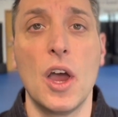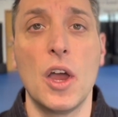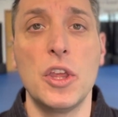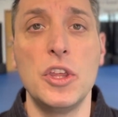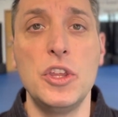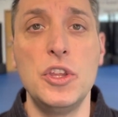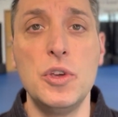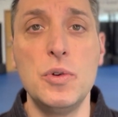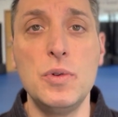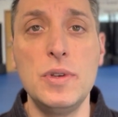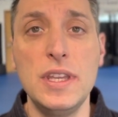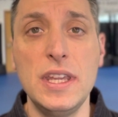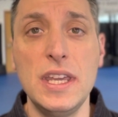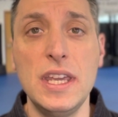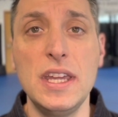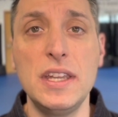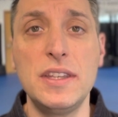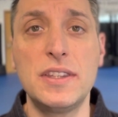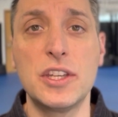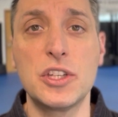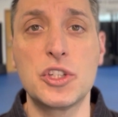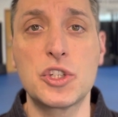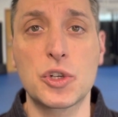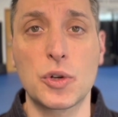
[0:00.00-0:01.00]
You
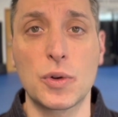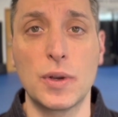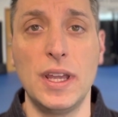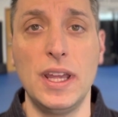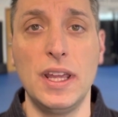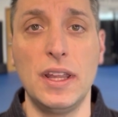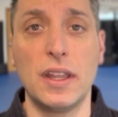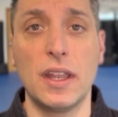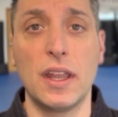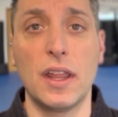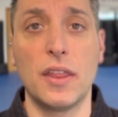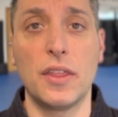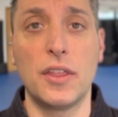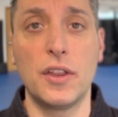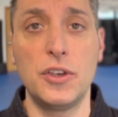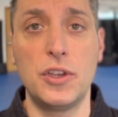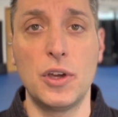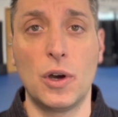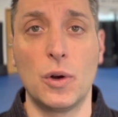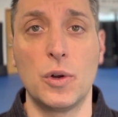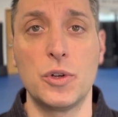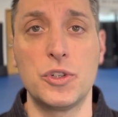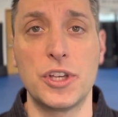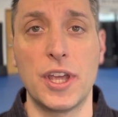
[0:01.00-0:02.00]
need to treat the
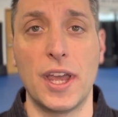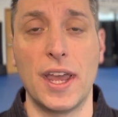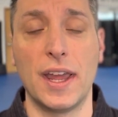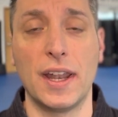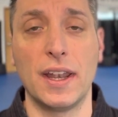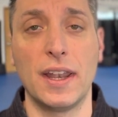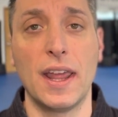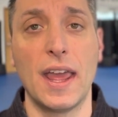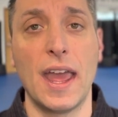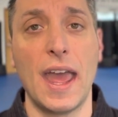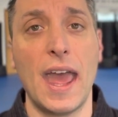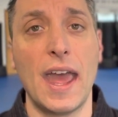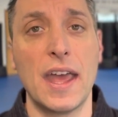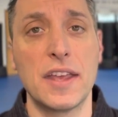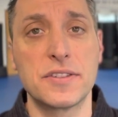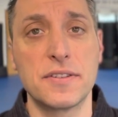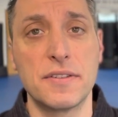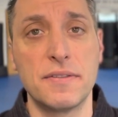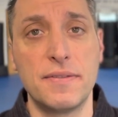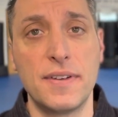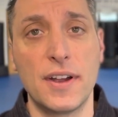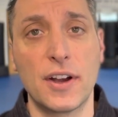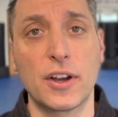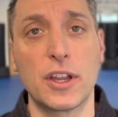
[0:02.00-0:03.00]
dojang as a
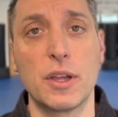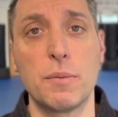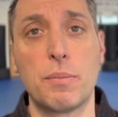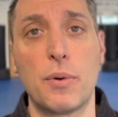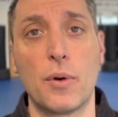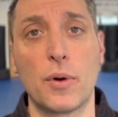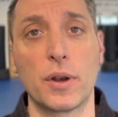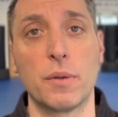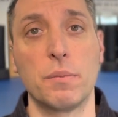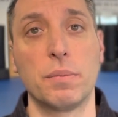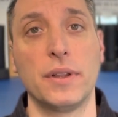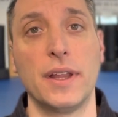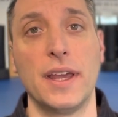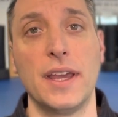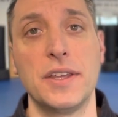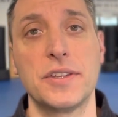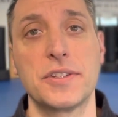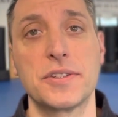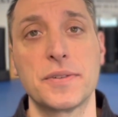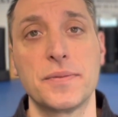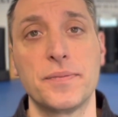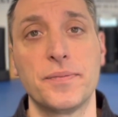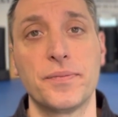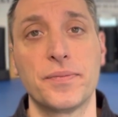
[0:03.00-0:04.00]
very important
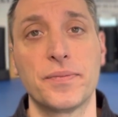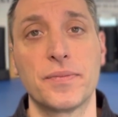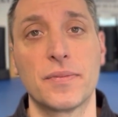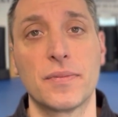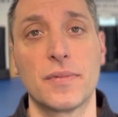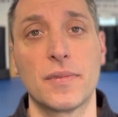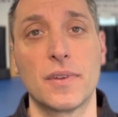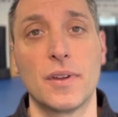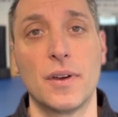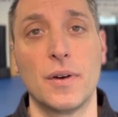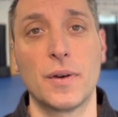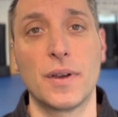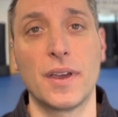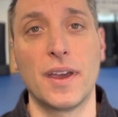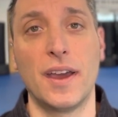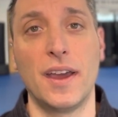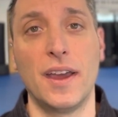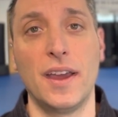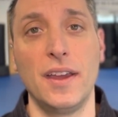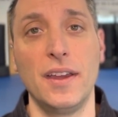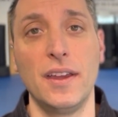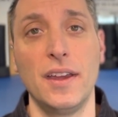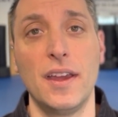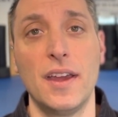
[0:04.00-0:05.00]
place,
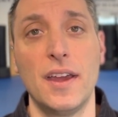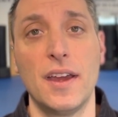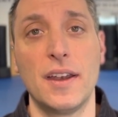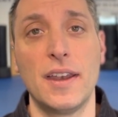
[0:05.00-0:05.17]
okay?